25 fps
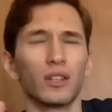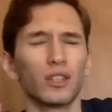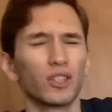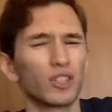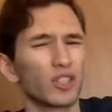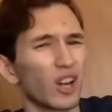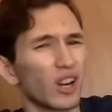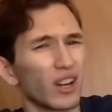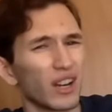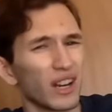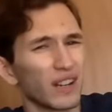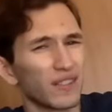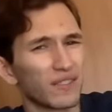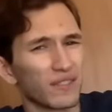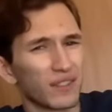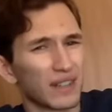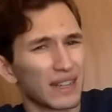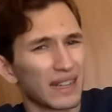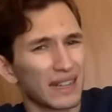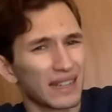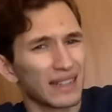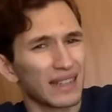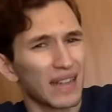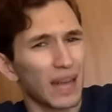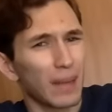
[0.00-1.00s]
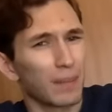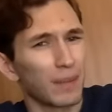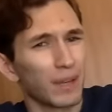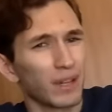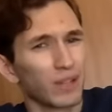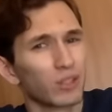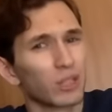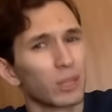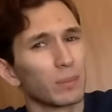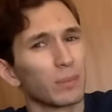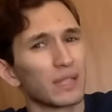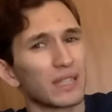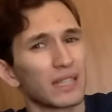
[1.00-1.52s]
Sorry for kidnapping
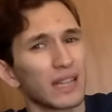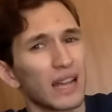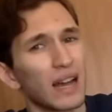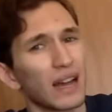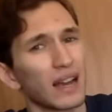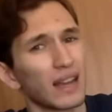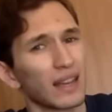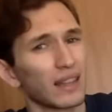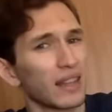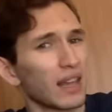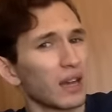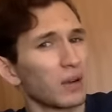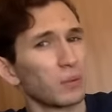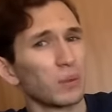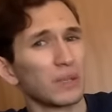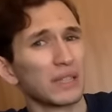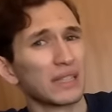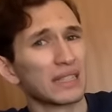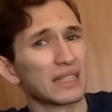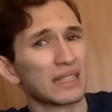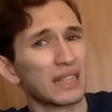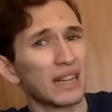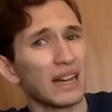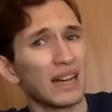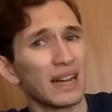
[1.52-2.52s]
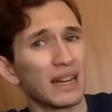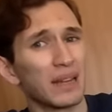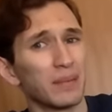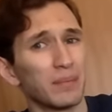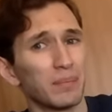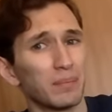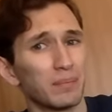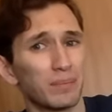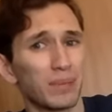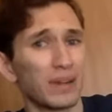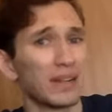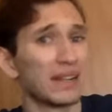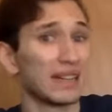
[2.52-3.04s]
Tripitaka that one
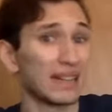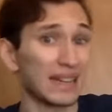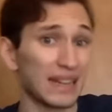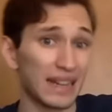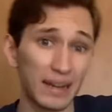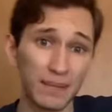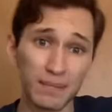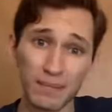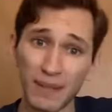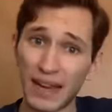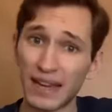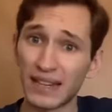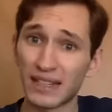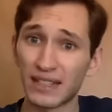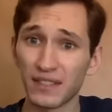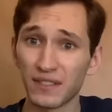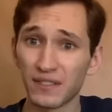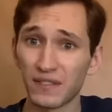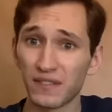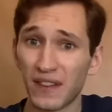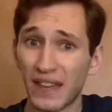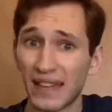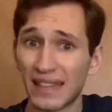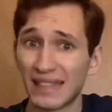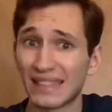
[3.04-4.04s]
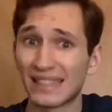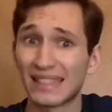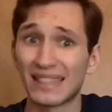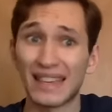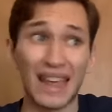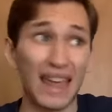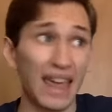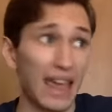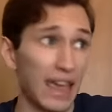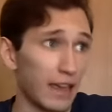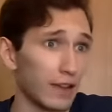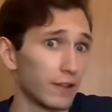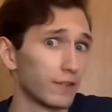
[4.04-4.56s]
time, but in my defense,
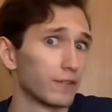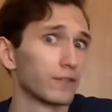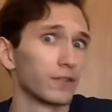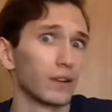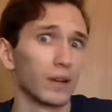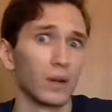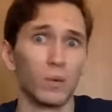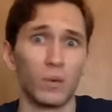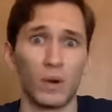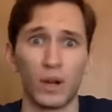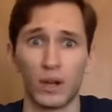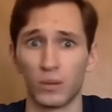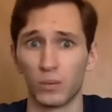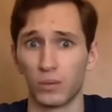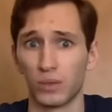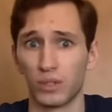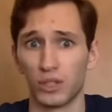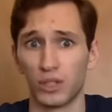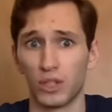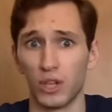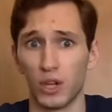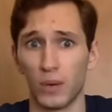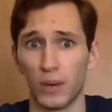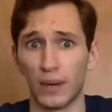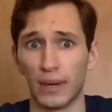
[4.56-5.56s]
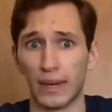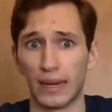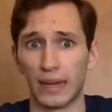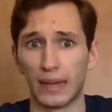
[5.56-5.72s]
everyone was doing